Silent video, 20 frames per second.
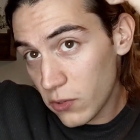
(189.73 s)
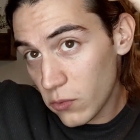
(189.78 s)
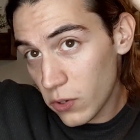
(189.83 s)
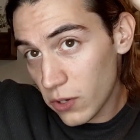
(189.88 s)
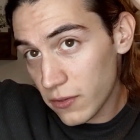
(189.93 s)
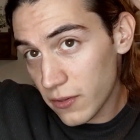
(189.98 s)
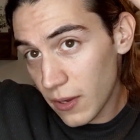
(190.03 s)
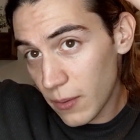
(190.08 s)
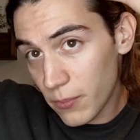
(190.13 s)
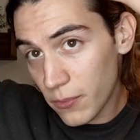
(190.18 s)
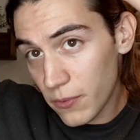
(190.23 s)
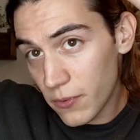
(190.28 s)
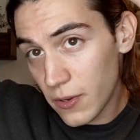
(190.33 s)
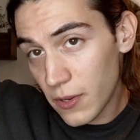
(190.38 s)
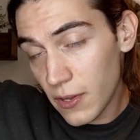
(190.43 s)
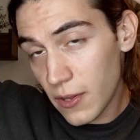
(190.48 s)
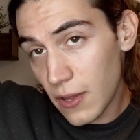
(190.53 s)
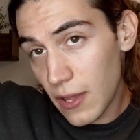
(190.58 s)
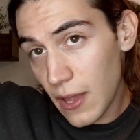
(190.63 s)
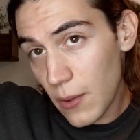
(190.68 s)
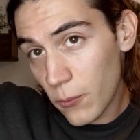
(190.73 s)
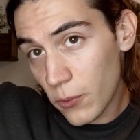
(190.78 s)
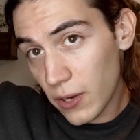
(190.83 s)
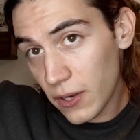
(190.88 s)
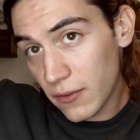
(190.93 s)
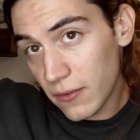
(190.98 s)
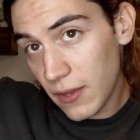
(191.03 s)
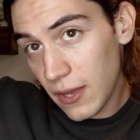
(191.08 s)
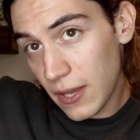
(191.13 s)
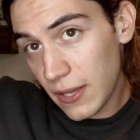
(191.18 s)
to our temple, and we're
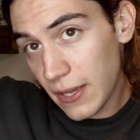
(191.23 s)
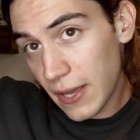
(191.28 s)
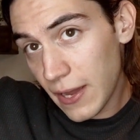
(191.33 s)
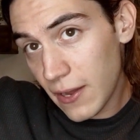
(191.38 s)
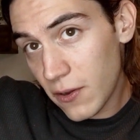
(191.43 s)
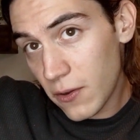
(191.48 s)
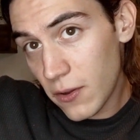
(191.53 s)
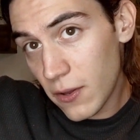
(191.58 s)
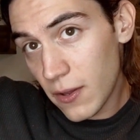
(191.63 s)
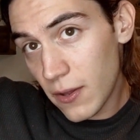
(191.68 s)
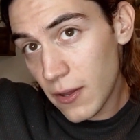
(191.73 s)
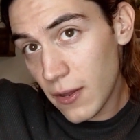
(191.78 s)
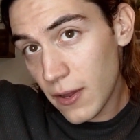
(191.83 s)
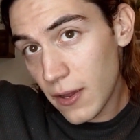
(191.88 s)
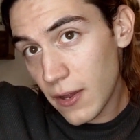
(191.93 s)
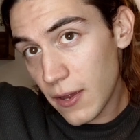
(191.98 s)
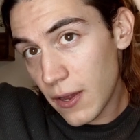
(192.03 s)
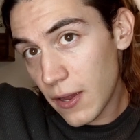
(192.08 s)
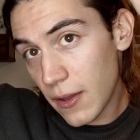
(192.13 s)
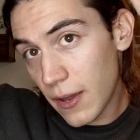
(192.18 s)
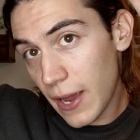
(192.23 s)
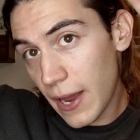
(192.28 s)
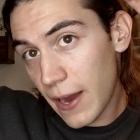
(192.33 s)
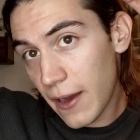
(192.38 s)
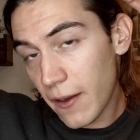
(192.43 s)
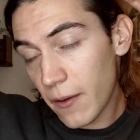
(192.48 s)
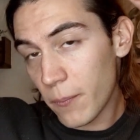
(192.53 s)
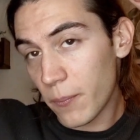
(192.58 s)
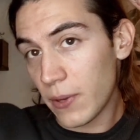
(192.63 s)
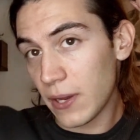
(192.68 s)
gonna take out a
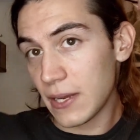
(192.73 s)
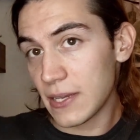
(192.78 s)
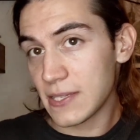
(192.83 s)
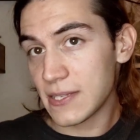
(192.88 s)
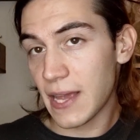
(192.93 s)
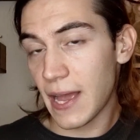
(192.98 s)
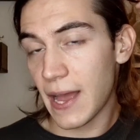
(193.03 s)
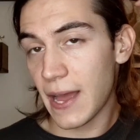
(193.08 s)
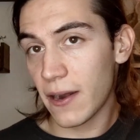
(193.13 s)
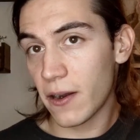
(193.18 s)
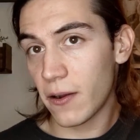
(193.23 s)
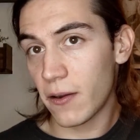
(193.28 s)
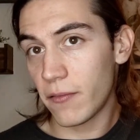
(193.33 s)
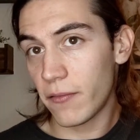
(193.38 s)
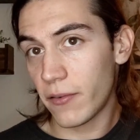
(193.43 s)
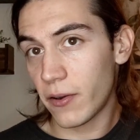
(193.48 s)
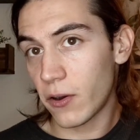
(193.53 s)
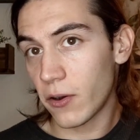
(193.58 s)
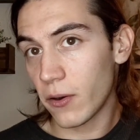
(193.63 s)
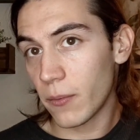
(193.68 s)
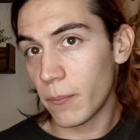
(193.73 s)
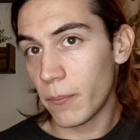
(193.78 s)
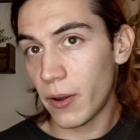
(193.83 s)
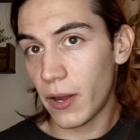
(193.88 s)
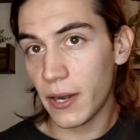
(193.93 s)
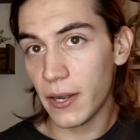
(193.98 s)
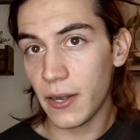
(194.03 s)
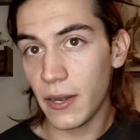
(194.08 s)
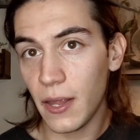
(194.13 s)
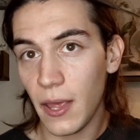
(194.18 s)
hair piece out of our
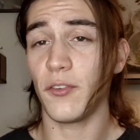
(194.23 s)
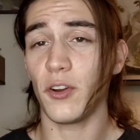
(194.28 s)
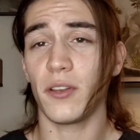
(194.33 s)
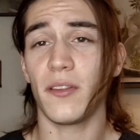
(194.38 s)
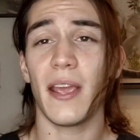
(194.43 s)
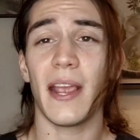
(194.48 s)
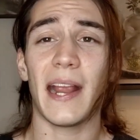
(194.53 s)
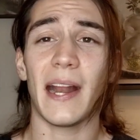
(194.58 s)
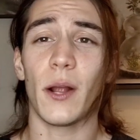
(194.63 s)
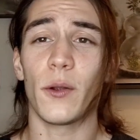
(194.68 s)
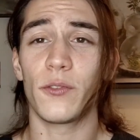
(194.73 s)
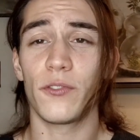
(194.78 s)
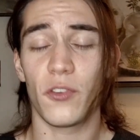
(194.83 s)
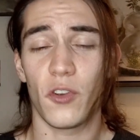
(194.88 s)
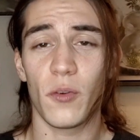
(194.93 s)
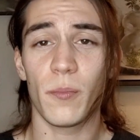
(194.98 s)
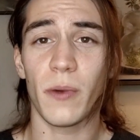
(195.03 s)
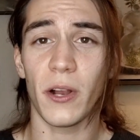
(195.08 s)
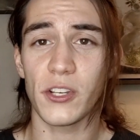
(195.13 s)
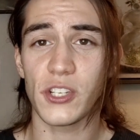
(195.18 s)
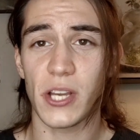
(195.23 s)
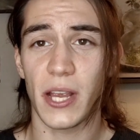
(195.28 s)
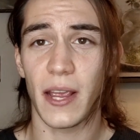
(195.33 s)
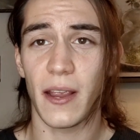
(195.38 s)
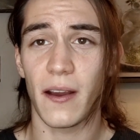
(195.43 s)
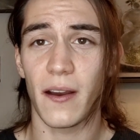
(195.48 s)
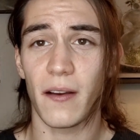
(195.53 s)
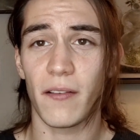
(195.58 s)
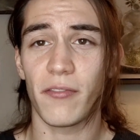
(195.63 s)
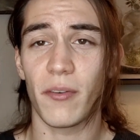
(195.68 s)
bun. If you're taking out too much
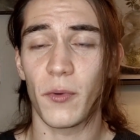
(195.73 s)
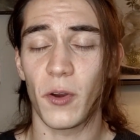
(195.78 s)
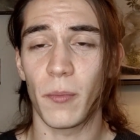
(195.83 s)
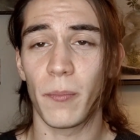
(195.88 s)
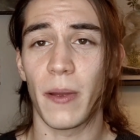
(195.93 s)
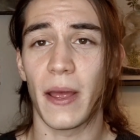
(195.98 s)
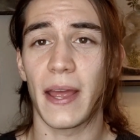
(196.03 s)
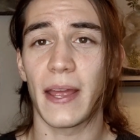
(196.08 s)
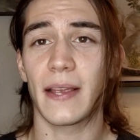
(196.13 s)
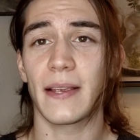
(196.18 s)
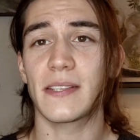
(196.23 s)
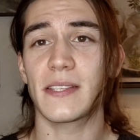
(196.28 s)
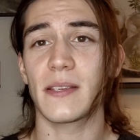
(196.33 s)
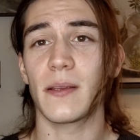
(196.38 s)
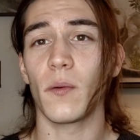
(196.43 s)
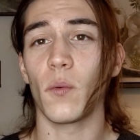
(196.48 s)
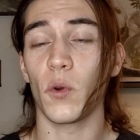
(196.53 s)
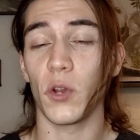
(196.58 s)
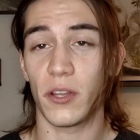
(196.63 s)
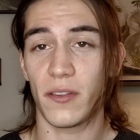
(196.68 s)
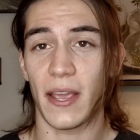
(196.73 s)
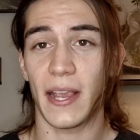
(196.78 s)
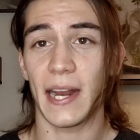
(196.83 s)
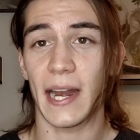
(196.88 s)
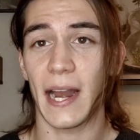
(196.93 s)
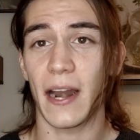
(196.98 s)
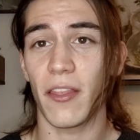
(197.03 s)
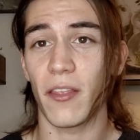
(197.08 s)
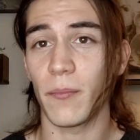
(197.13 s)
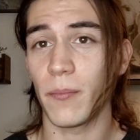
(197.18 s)
hair from your bangs when you take it
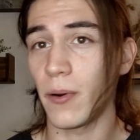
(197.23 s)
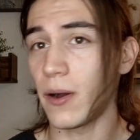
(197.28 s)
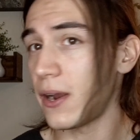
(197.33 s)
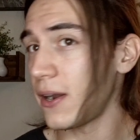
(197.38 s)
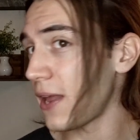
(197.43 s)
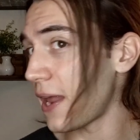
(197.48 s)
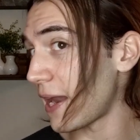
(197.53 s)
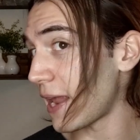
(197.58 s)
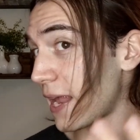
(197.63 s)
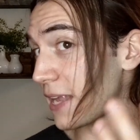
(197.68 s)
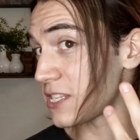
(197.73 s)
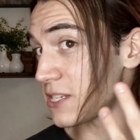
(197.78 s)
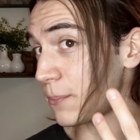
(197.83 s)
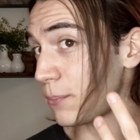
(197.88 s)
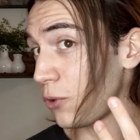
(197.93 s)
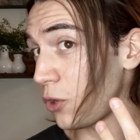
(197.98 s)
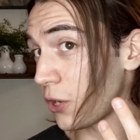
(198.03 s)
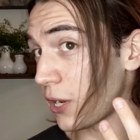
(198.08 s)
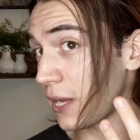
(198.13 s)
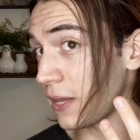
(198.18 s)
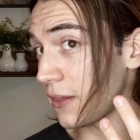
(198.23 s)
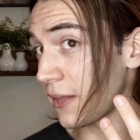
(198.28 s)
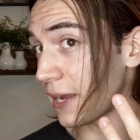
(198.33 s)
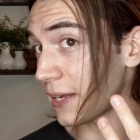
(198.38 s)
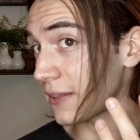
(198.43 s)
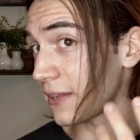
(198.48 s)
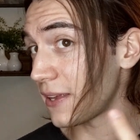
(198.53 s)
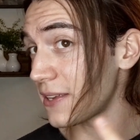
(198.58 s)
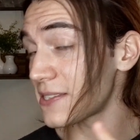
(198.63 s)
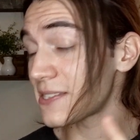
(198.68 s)
out of the bun and it ends up looking
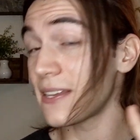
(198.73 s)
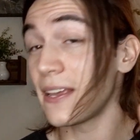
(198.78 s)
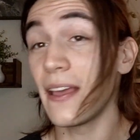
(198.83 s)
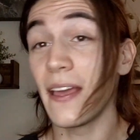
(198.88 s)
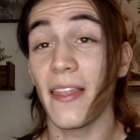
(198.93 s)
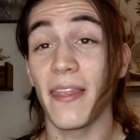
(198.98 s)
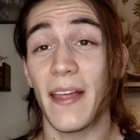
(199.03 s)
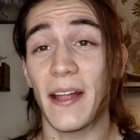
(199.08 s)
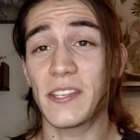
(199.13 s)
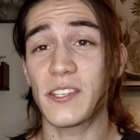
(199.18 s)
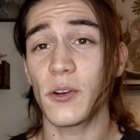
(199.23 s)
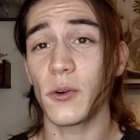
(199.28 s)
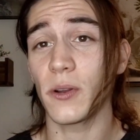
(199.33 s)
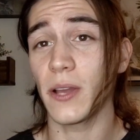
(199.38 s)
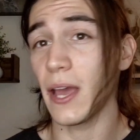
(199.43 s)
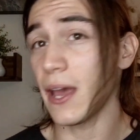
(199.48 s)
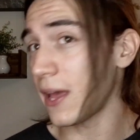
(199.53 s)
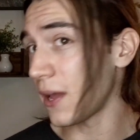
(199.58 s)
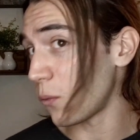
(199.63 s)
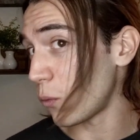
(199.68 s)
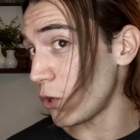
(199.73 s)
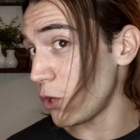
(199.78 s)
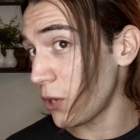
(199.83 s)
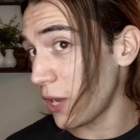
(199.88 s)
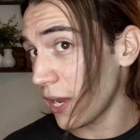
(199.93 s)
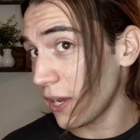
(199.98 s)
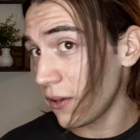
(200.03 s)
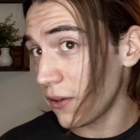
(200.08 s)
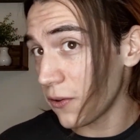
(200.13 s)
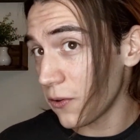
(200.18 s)
like this, that's okay. What you
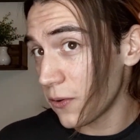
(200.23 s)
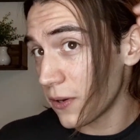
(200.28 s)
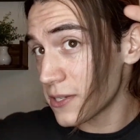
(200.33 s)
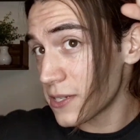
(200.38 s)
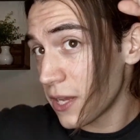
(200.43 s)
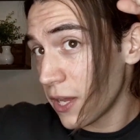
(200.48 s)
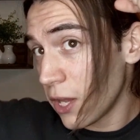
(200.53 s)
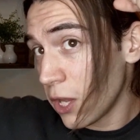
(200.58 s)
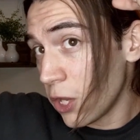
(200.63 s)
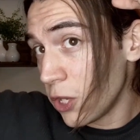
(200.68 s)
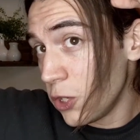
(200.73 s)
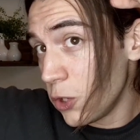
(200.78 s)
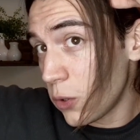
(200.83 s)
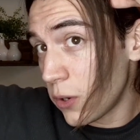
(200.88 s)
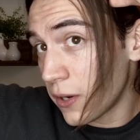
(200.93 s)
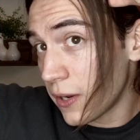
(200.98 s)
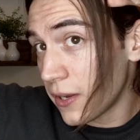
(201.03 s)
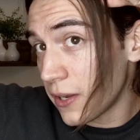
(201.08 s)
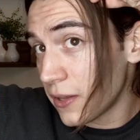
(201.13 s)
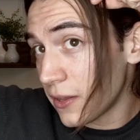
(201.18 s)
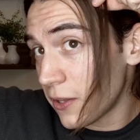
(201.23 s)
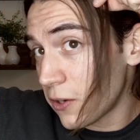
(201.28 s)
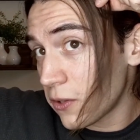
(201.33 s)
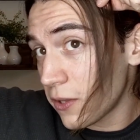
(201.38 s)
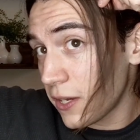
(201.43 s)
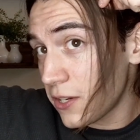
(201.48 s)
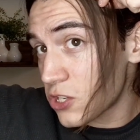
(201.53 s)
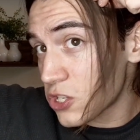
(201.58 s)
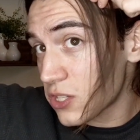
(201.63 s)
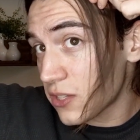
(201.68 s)
can do is you can
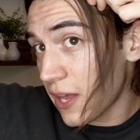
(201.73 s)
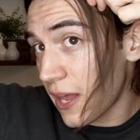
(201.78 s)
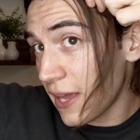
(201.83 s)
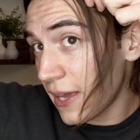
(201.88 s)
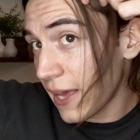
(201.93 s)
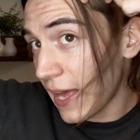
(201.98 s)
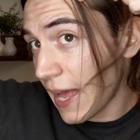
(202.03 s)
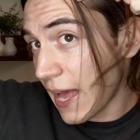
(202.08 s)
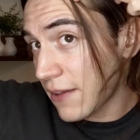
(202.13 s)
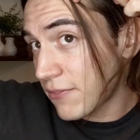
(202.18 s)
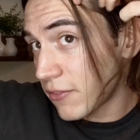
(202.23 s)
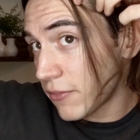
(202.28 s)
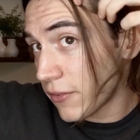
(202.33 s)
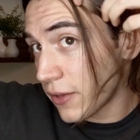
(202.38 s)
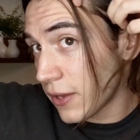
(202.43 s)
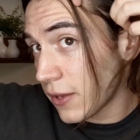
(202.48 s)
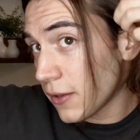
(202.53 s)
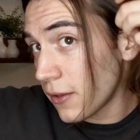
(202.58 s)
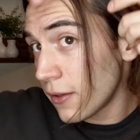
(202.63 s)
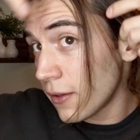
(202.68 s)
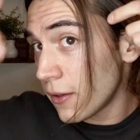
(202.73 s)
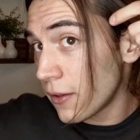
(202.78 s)
literally just take half of it,